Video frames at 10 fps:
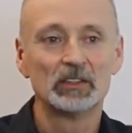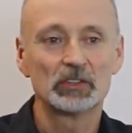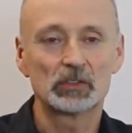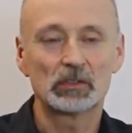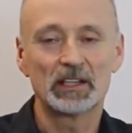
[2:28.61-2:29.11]

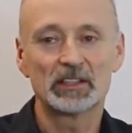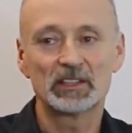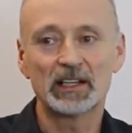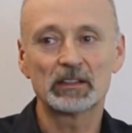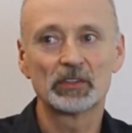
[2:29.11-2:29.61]
to try to
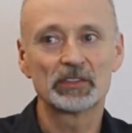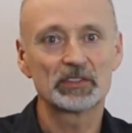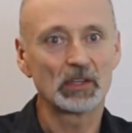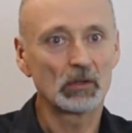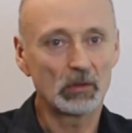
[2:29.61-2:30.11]
tackle this
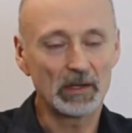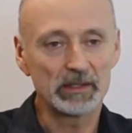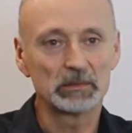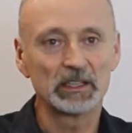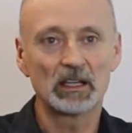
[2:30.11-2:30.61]

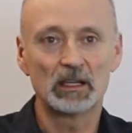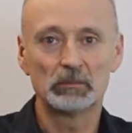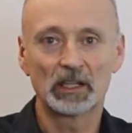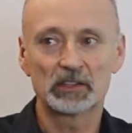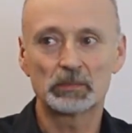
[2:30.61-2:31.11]
incredibly
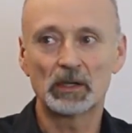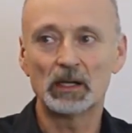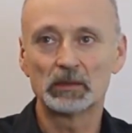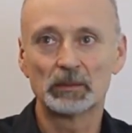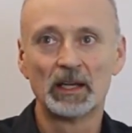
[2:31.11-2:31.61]
complex
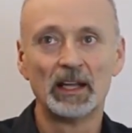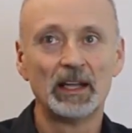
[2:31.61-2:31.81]
problem,